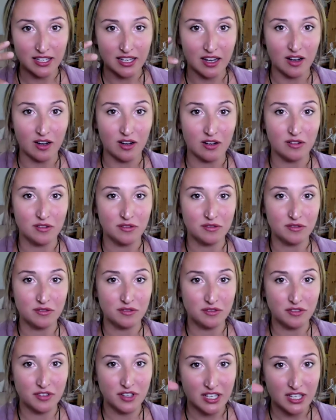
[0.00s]
of
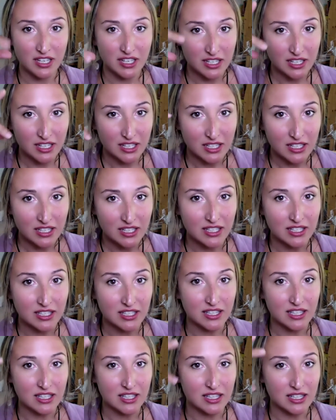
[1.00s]

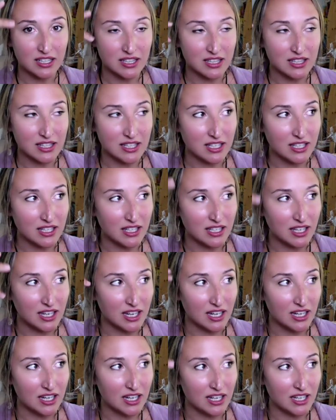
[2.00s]
the
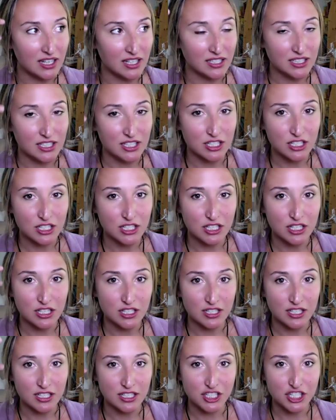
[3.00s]

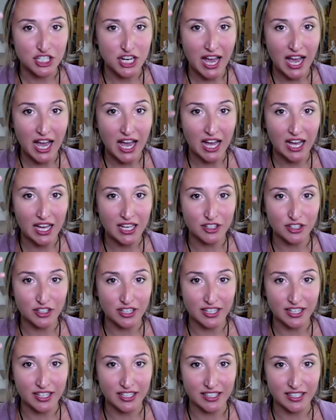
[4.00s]

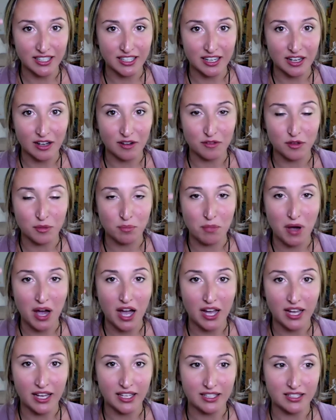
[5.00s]
chattering of the
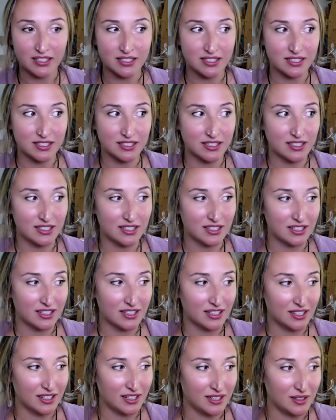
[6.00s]
mind.
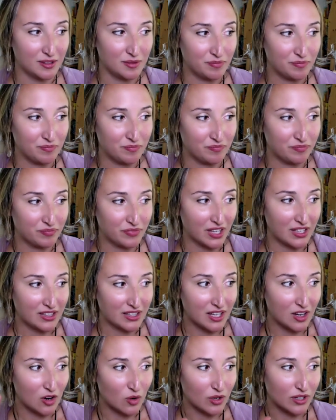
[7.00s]

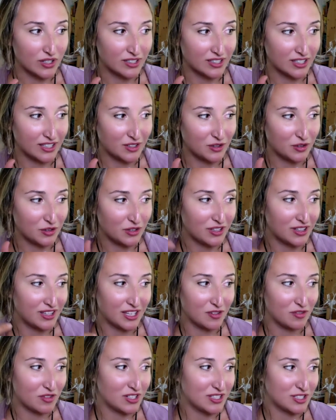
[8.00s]
Or you can think
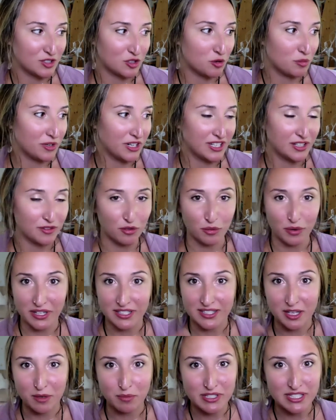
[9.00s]
of it in so many different
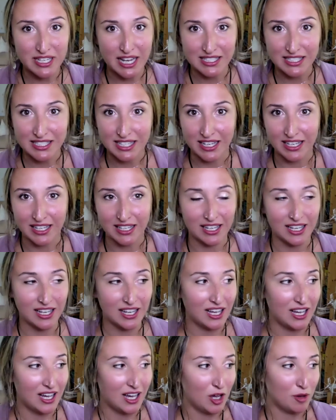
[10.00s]
ways. The obsessing
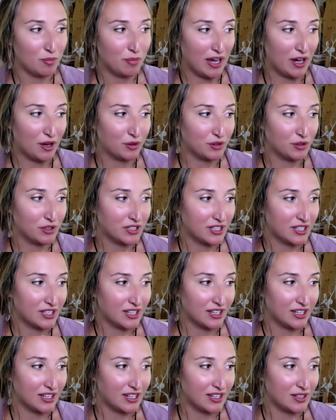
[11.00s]
about
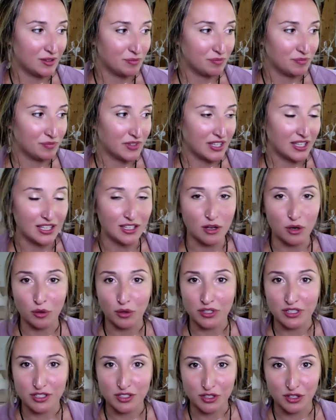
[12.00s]
ego
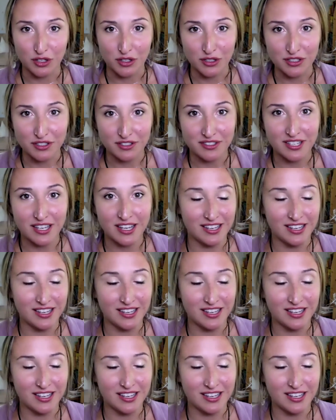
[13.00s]
concerns,